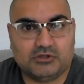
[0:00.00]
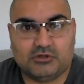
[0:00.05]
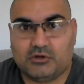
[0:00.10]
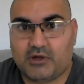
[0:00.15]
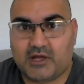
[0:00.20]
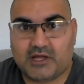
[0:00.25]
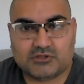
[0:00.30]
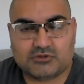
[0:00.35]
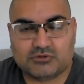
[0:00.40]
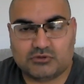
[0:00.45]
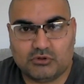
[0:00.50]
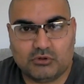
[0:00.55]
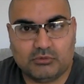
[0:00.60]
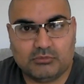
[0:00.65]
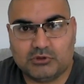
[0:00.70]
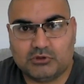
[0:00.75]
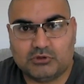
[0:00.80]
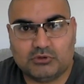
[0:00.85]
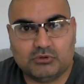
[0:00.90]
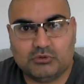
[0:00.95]

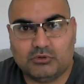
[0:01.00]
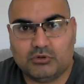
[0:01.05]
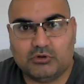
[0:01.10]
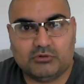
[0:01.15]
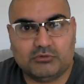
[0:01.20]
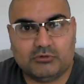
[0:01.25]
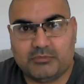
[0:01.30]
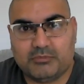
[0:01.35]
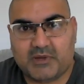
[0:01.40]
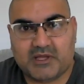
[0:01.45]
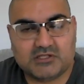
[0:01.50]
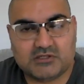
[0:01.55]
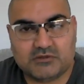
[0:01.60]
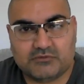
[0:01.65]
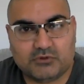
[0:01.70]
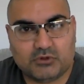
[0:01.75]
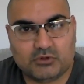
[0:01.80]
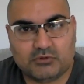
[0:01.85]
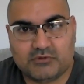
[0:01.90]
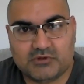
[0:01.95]
astronomical on the base
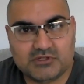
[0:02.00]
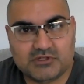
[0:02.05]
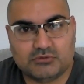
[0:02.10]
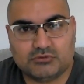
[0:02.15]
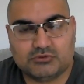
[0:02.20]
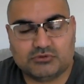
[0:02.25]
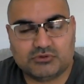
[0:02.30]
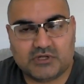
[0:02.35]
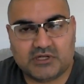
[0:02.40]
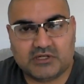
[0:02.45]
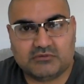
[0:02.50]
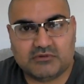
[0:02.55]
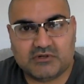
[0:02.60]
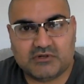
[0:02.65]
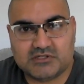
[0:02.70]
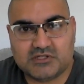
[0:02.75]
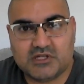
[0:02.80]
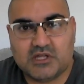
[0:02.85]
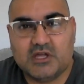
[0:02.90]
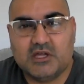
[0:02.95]
of your original trade
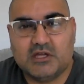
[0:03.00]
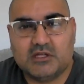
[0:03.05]
risk.